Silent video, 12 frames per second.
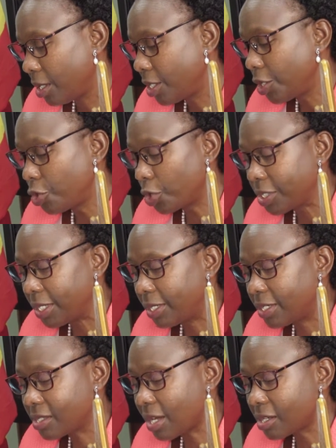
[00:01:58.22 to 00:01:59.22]

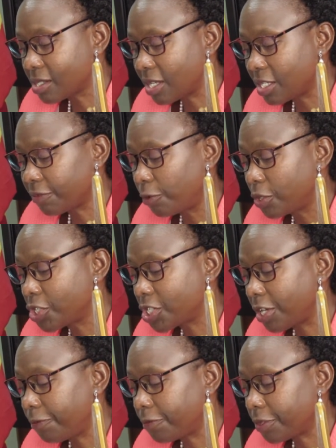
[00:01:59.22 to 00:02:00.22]
denoted a successful
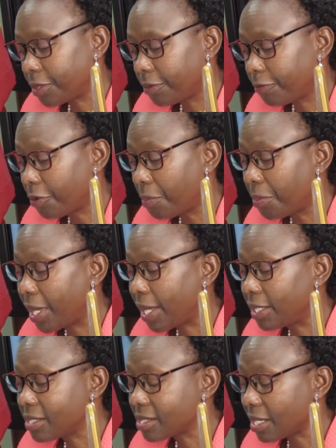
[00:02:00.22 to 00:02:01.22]
shift from
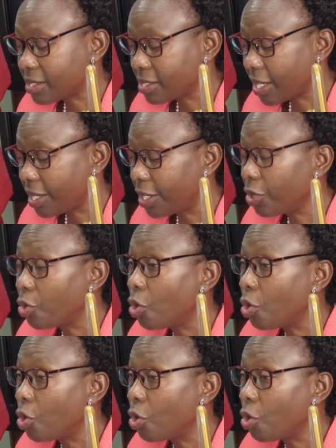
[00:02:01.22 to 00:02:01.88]
merely sustaining